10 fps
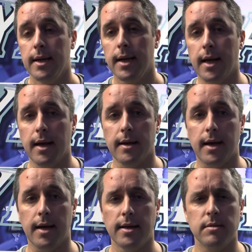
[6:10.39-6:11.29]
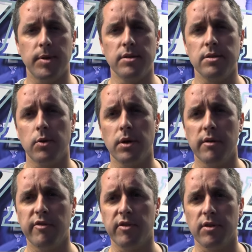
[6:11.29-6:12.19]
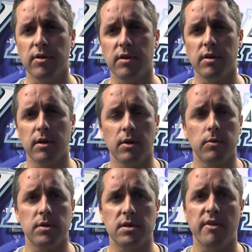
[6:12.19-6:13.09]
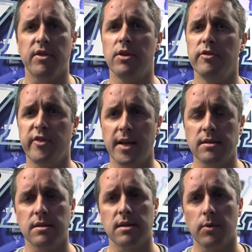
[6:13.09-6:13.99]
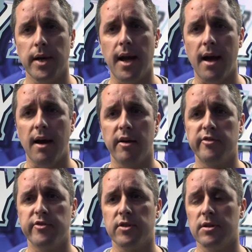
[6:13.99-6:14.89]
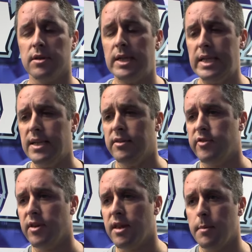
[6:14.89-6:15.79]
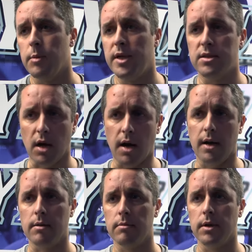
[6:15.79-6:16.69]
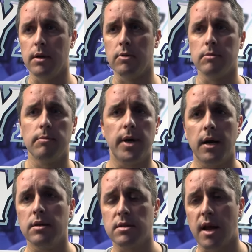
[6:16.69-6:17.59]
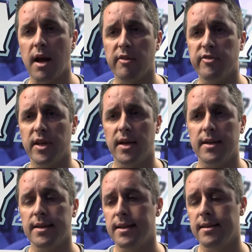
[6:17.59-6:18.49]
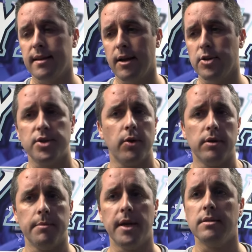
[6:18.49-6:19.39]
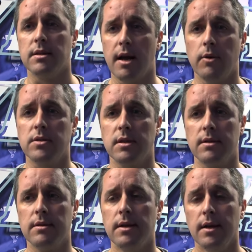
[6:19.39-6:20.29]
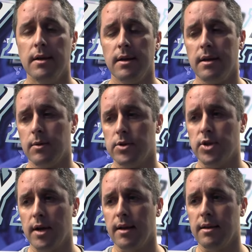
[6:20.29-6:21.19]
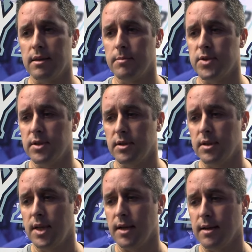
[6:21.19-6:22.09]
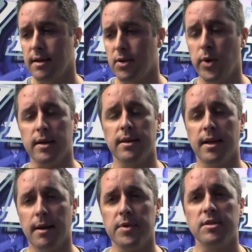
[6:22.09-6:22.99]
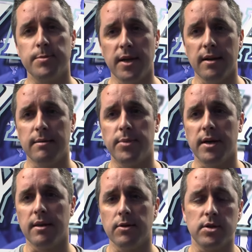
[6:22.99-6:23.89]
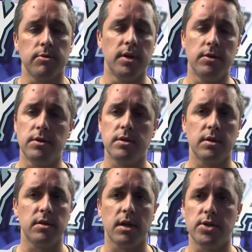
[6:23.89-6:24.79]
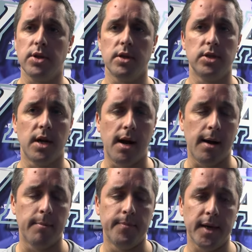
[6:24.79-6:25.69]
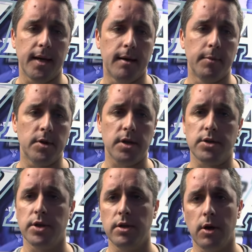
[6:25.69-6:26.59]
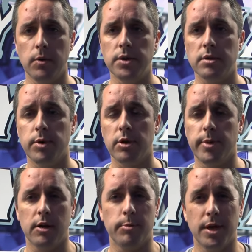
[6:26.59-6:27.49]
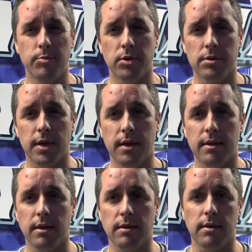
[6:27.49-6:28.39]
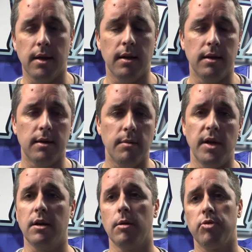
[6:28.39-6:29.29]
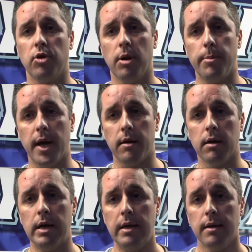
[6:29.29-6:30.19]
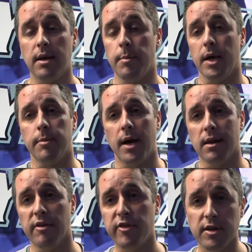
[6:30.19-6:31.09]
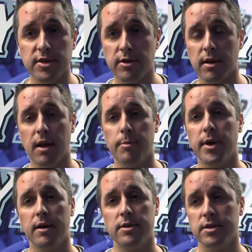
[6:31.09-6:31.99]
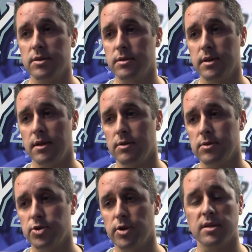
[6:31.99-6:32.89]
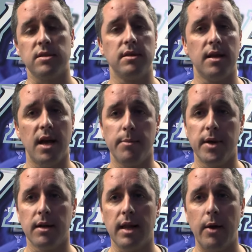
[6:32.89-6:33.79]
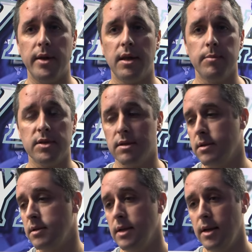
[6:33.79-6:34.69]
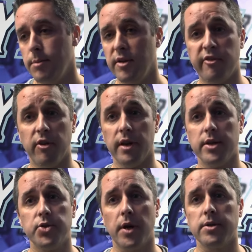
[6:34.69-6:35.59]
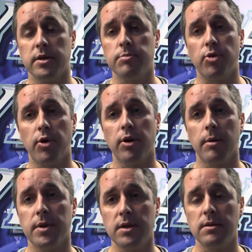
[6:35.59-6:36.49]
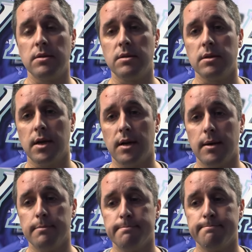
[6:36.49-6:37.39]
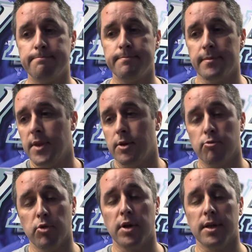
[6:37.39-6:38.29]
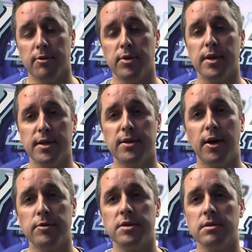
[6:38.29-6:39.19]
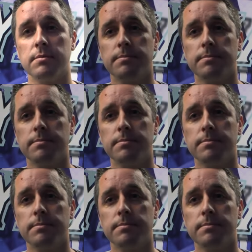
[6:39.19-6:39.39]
And it's been so good for, you know, seven new faces that we have, for them to be taught, you know, by our staff, that they are showing them the ins and outs, and you know, we're trying to get them to quickly get up to speed. But those three dudes just such a good job. They're such good coaches, but they're better people, and I think they make our program better. They make my life easier and a lot better, just, you know, trusting them and allowing them to be fully entrenched in this program, because they're really, really good coaches.